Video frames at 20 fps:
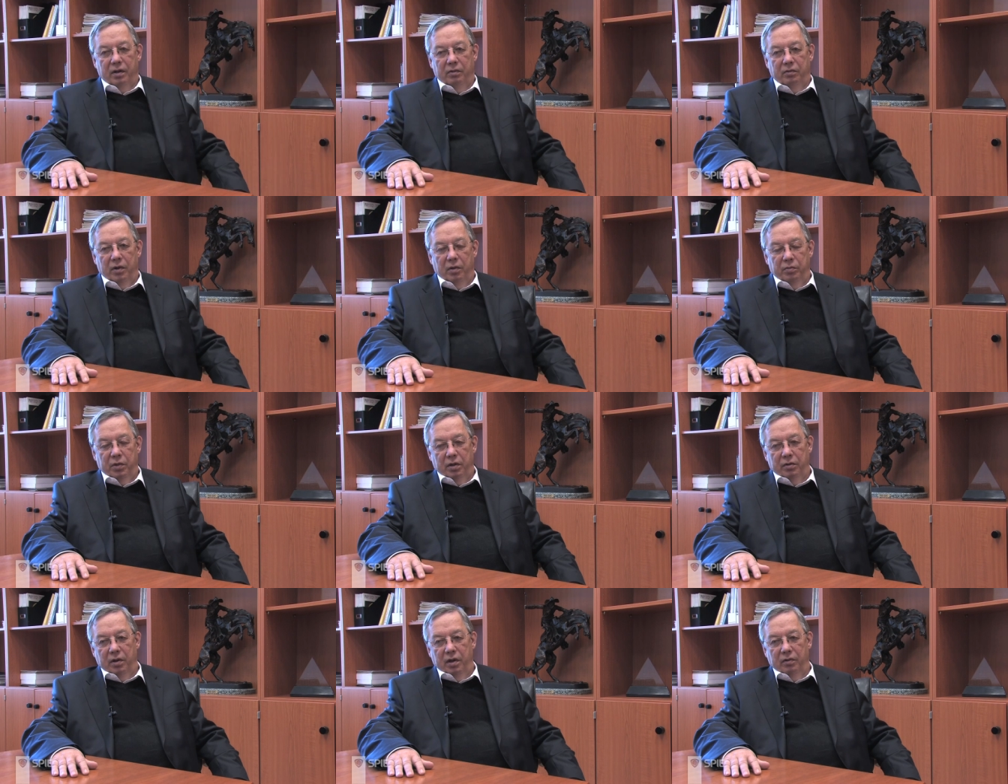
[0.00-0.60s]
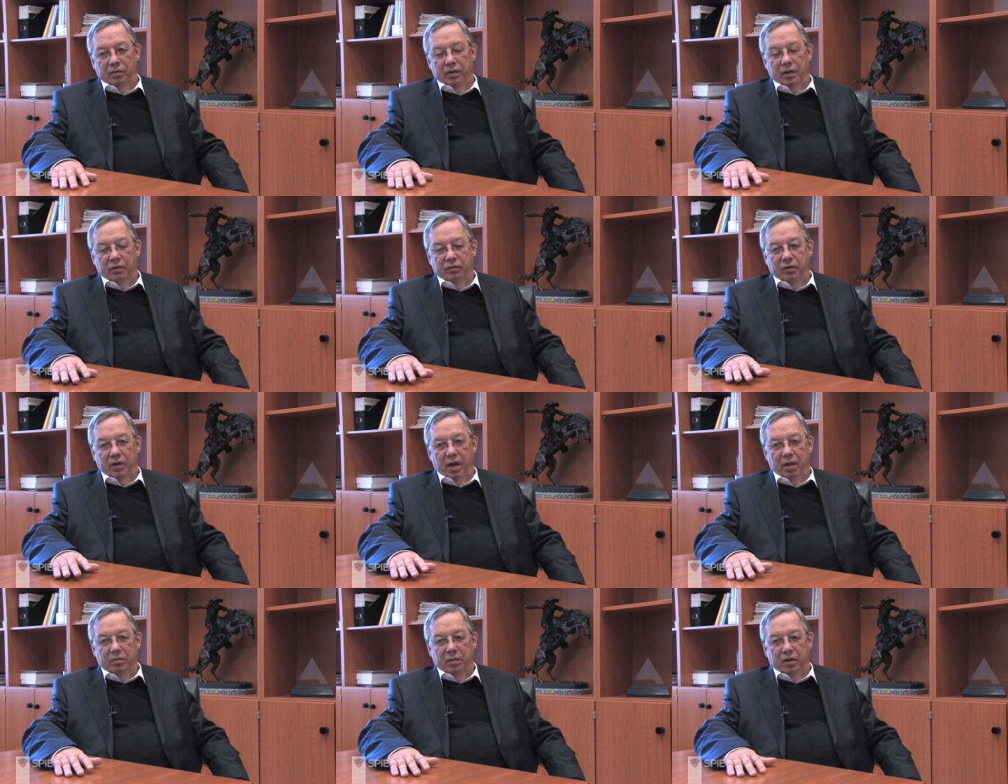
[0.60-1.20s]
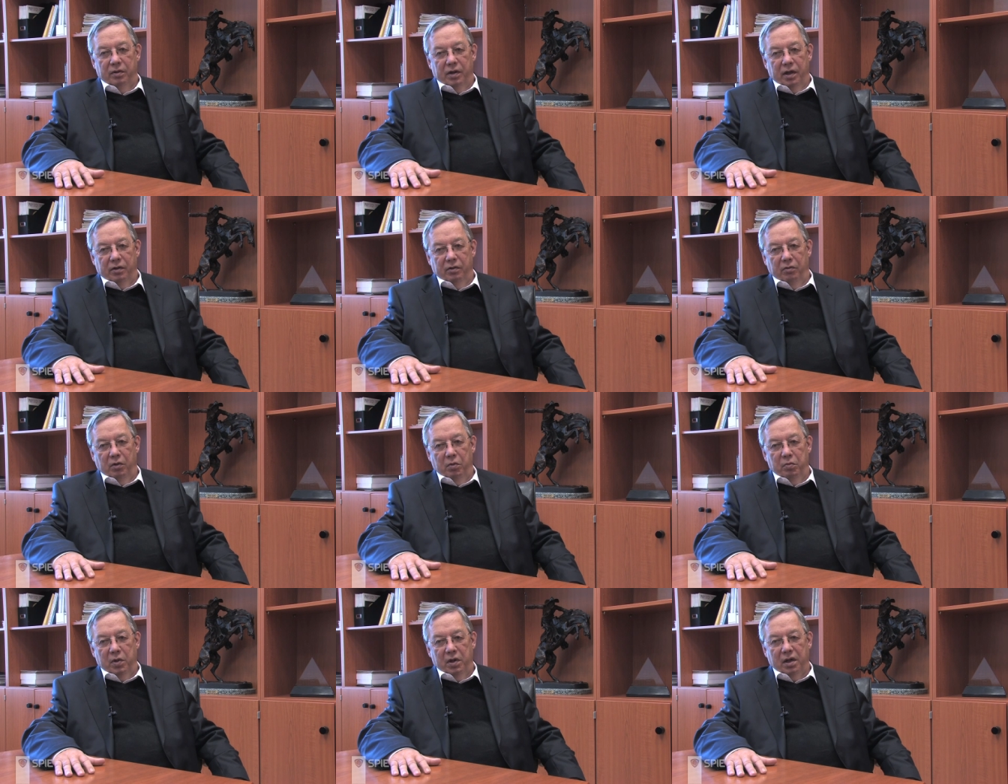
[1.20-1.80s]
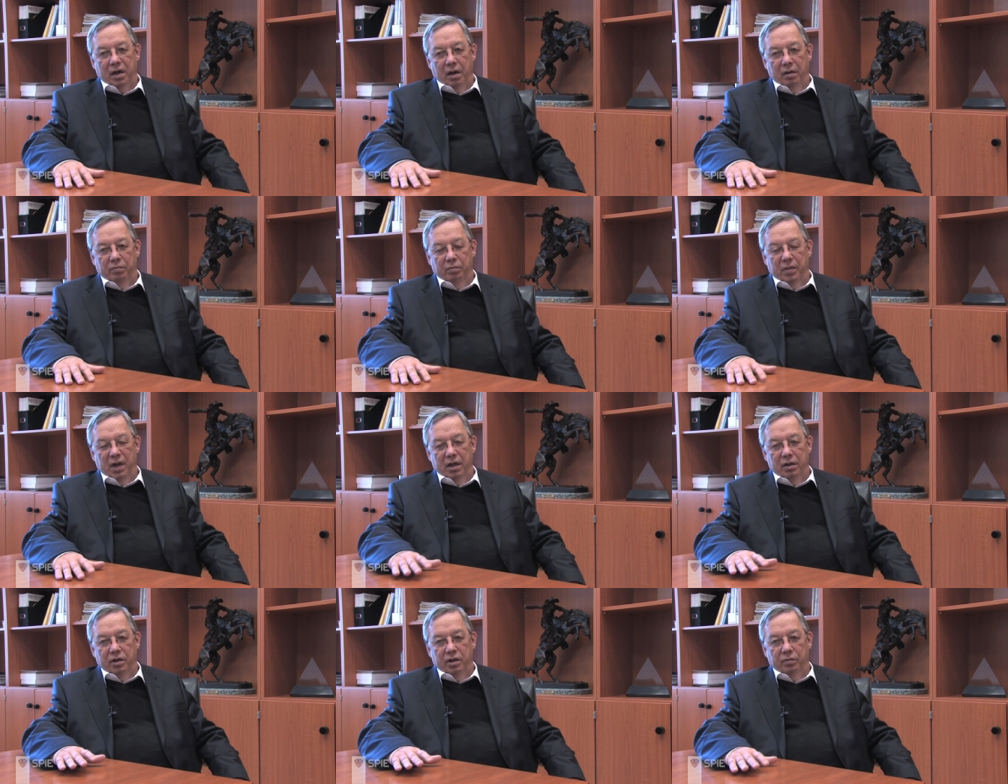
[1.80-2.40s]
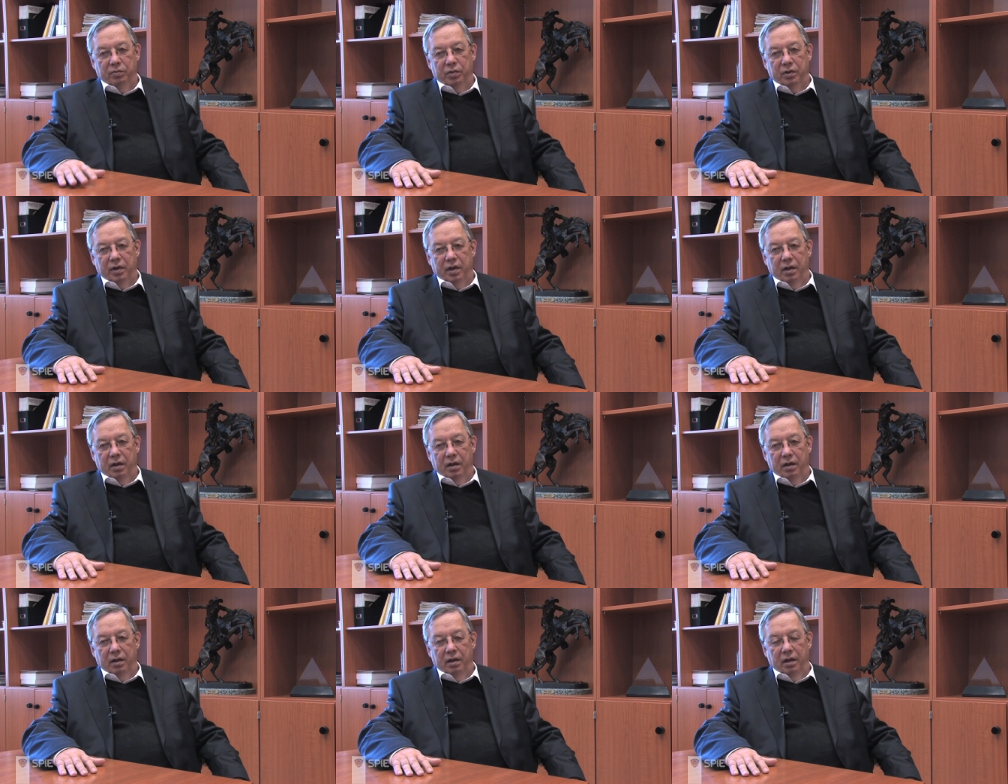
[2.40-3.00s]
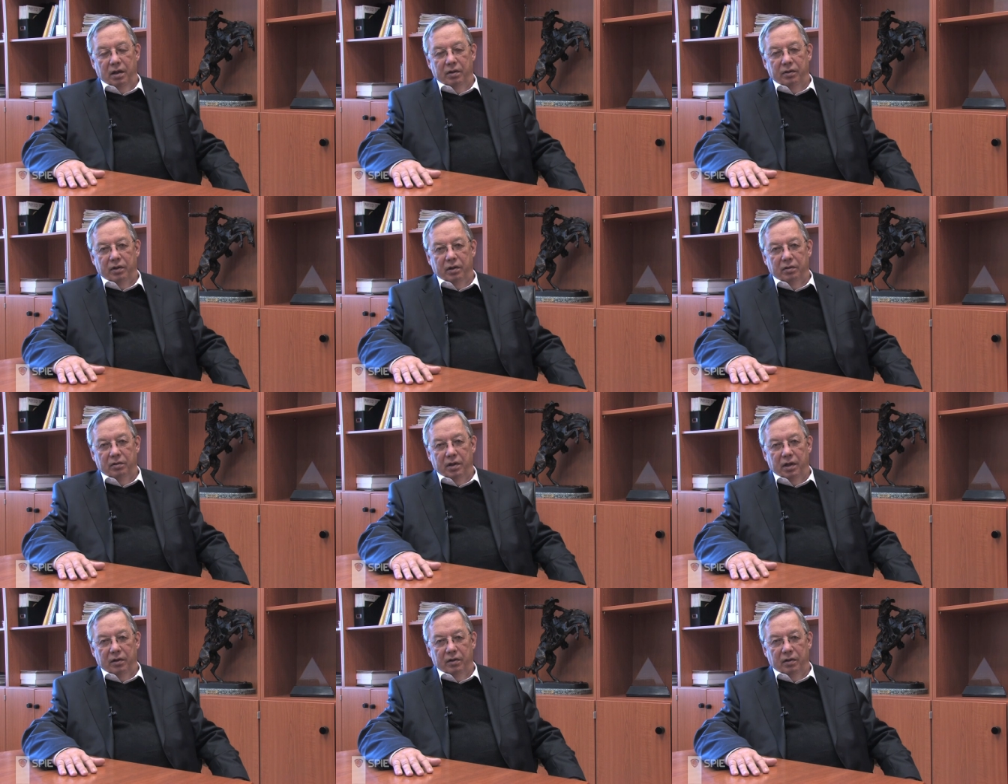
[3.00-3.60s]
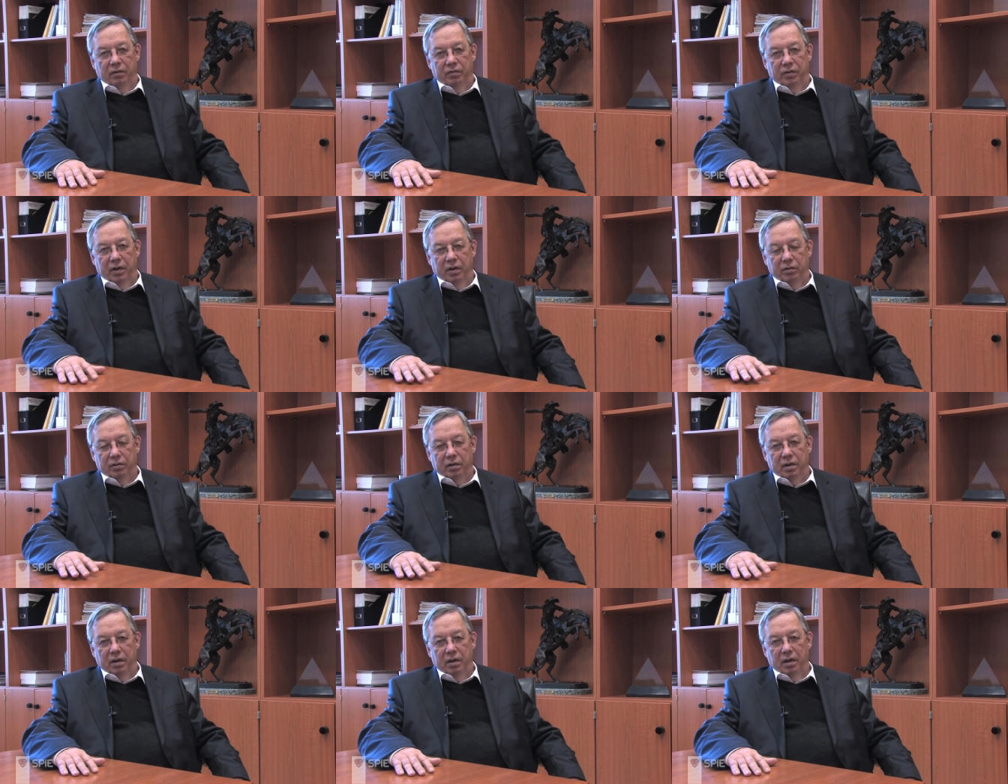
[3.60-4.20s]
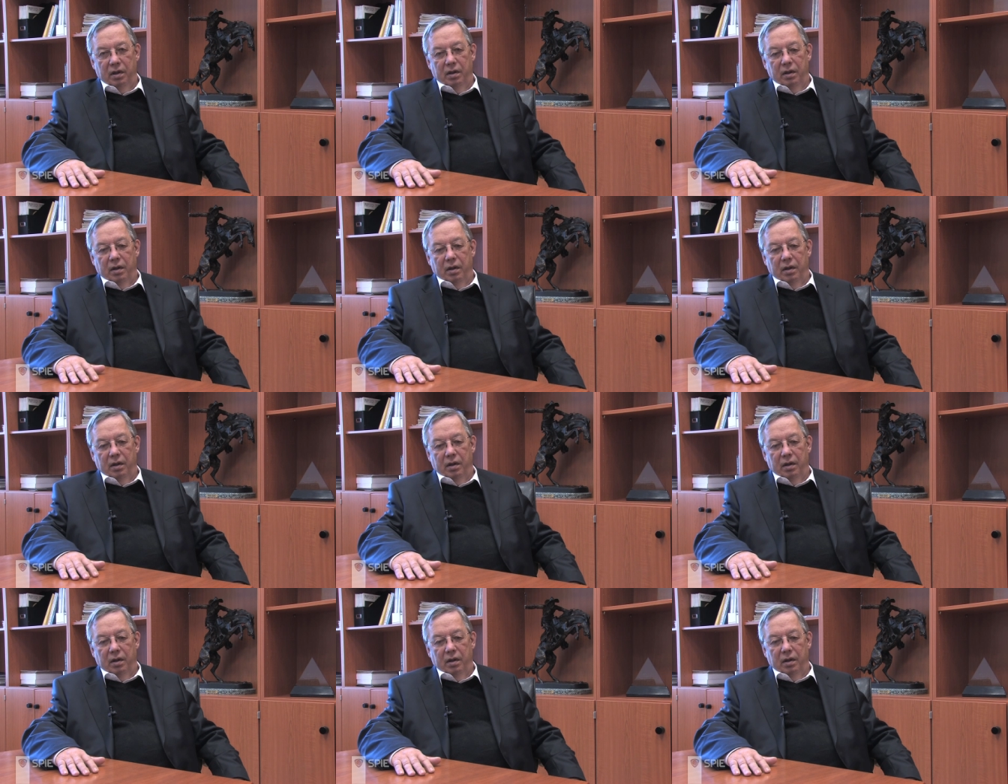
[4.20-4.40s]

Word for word: We believe the fiber laser will become a major player in the laser field,